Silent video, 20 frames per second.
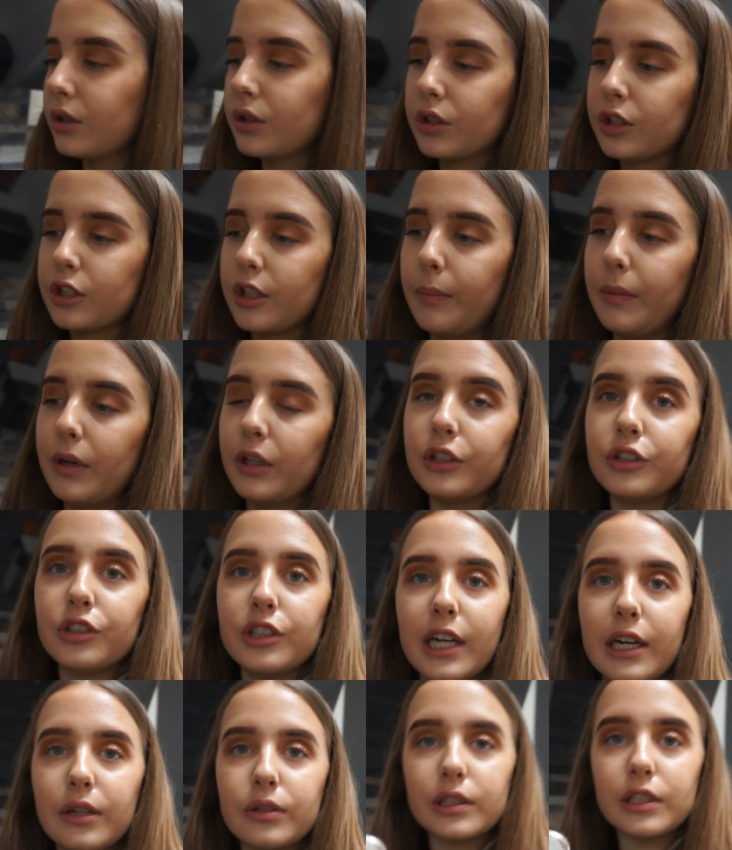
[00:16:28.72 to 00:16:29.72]
some
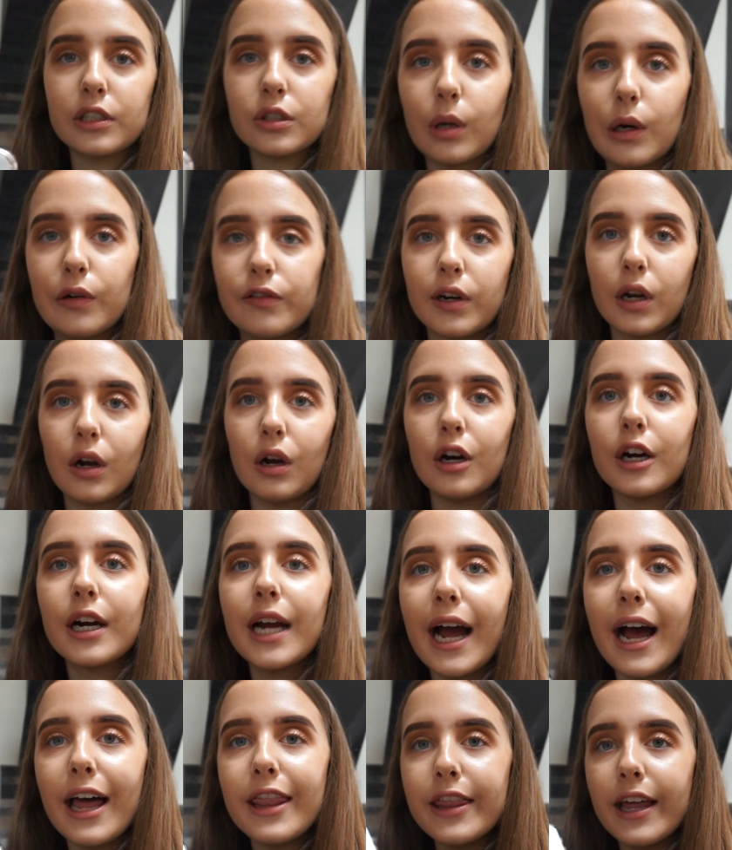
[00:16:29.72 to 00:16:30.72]
lunch now because it's 12
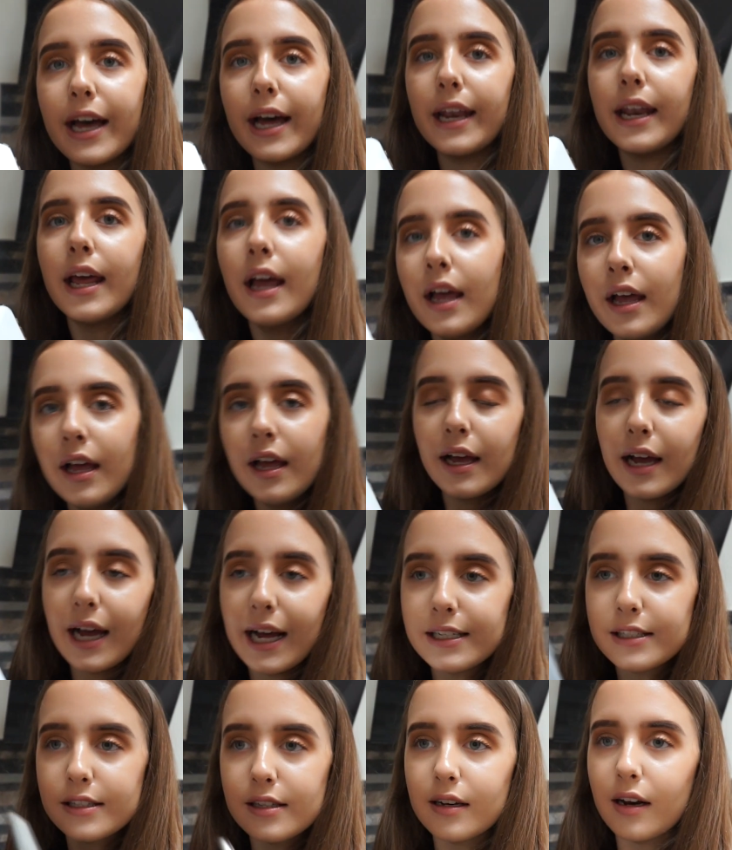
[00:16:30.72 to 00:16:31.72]
o'clock and then
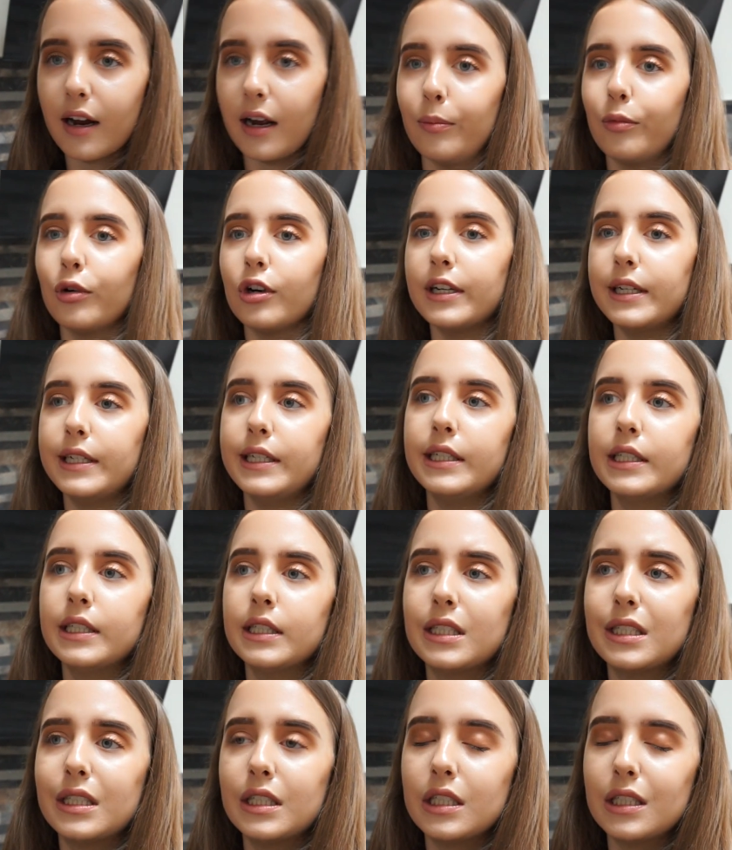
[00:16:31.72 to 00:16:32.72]
head to the library,
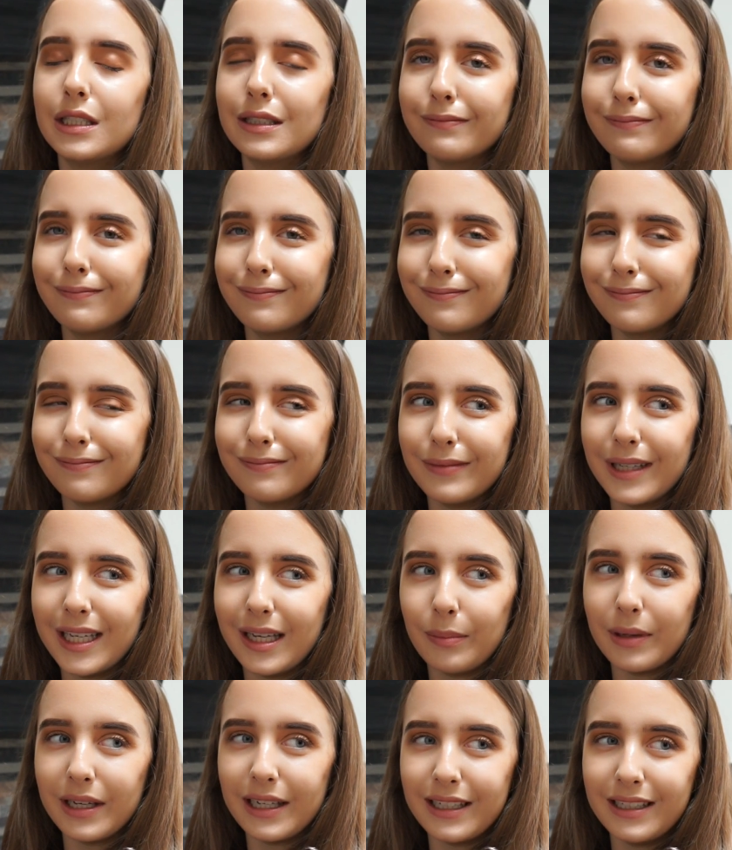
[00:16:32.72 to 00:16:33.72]

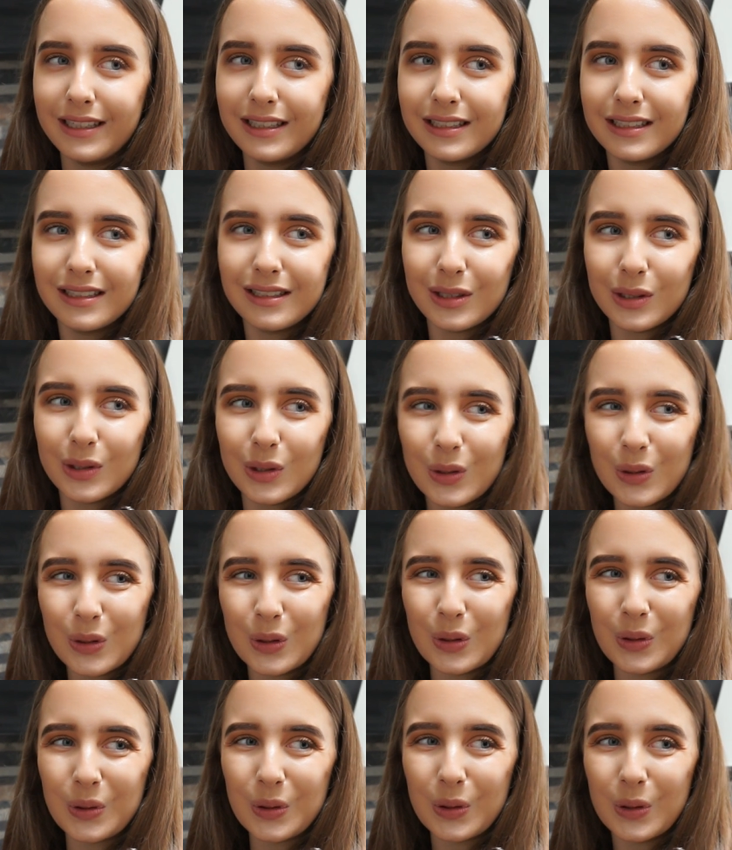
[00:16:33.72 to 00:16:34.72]
maybe,
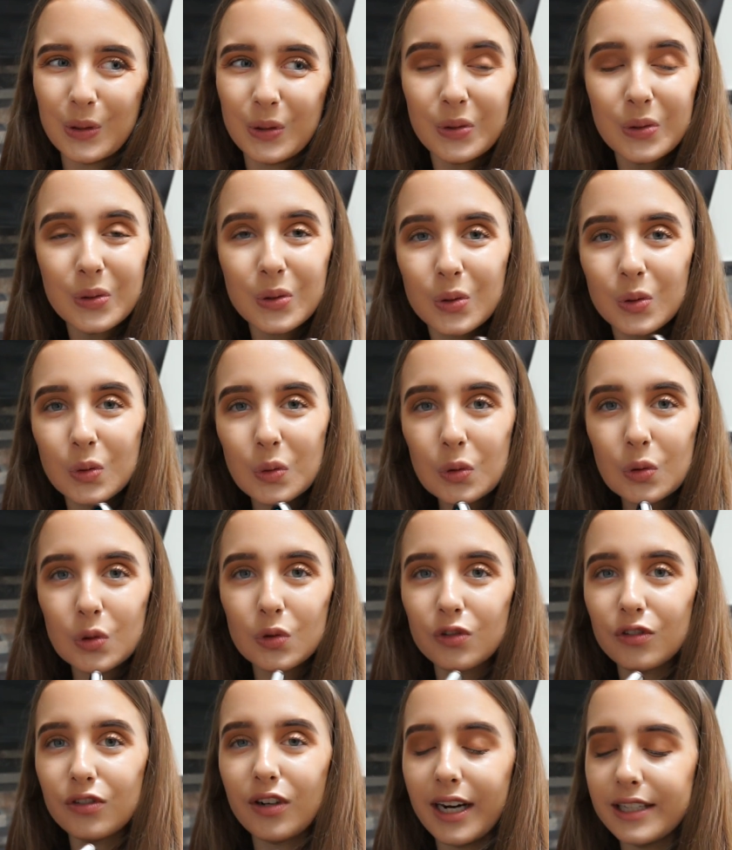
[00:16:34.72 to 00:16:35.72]
or
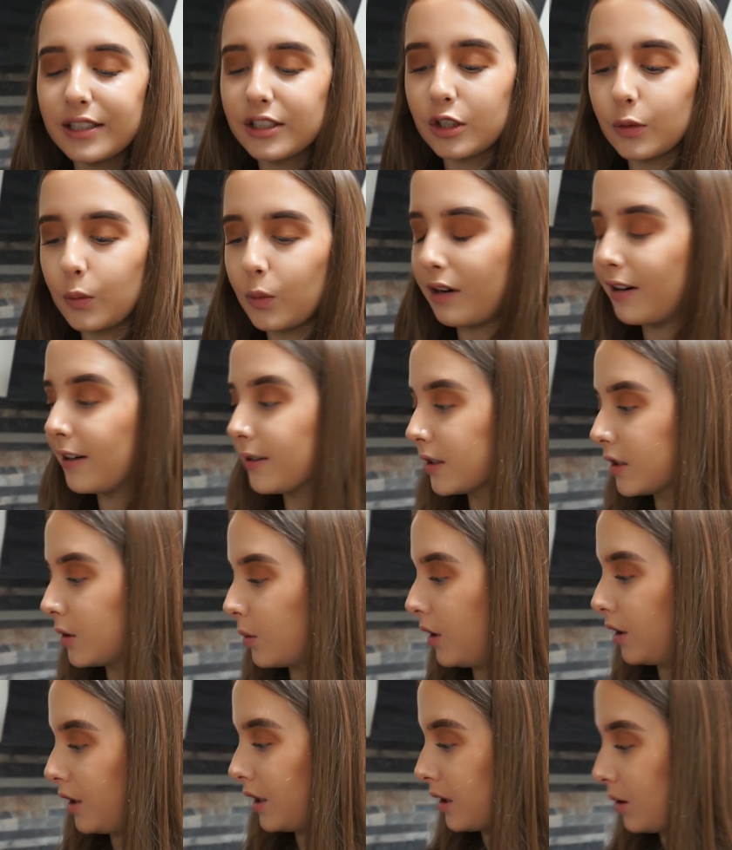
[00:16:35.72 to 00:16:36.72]
find somewhere else
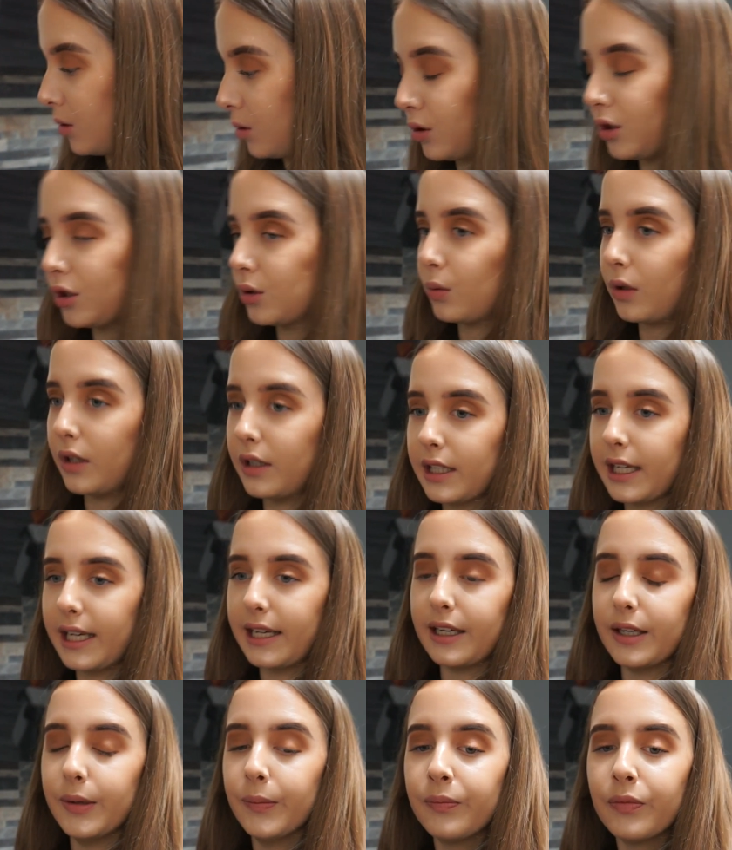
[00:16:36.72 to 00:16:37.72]
to work, or just work
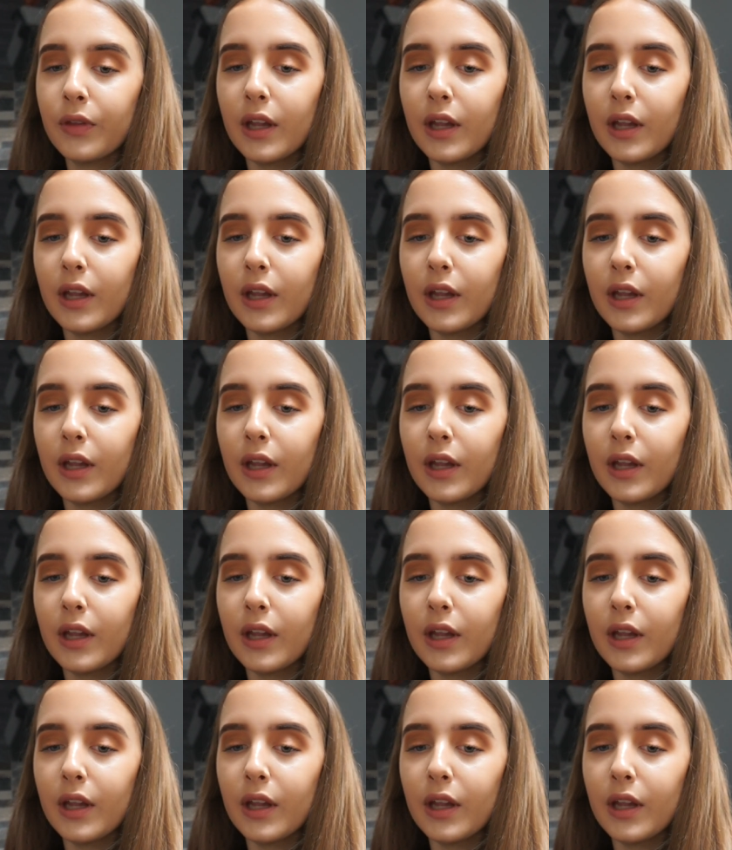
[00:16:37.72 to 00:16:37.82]
here.